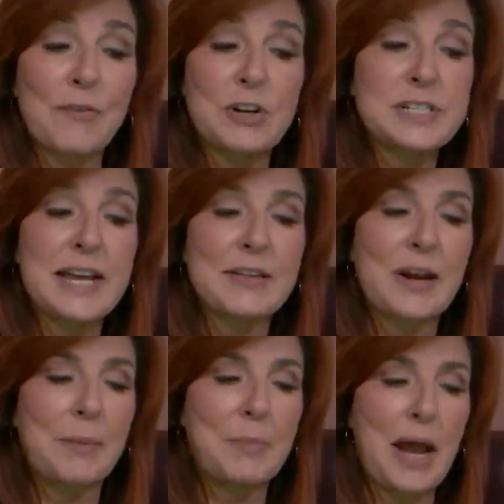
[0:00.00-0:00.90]
every day
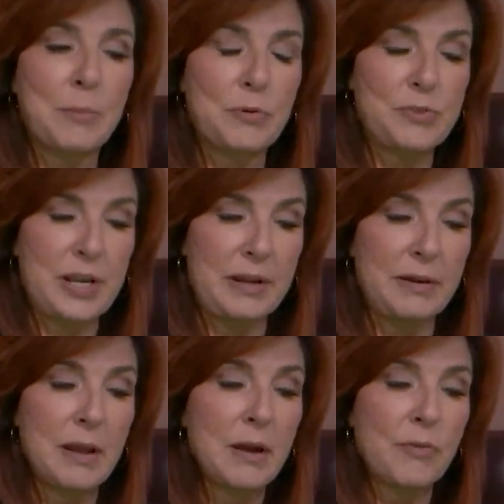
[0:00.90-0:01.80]
that I'm not moved
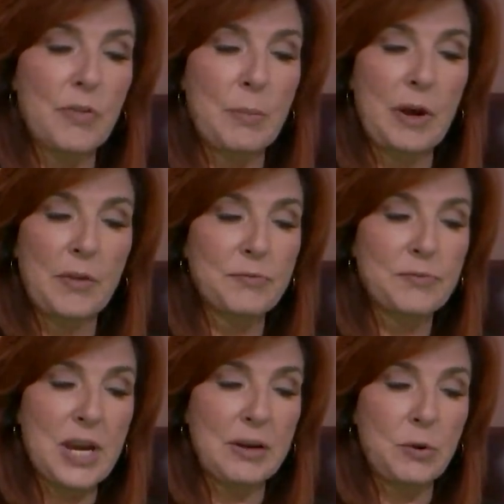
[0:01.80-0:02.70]
in for the month
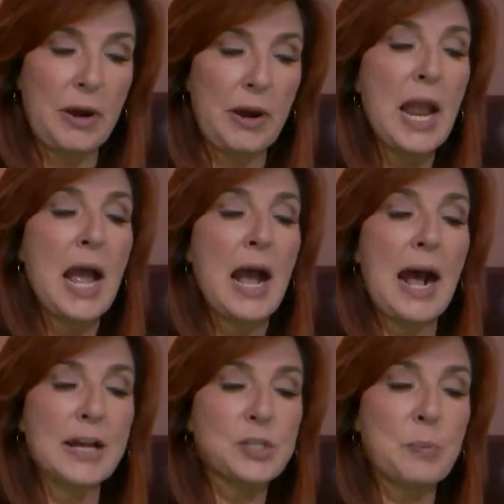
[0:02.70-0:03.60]
of January,
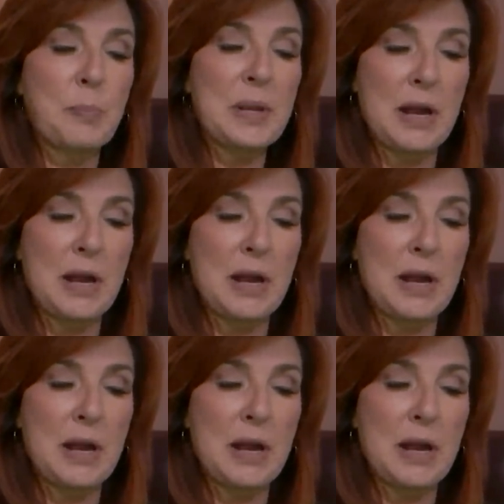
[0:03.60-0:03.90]
I should be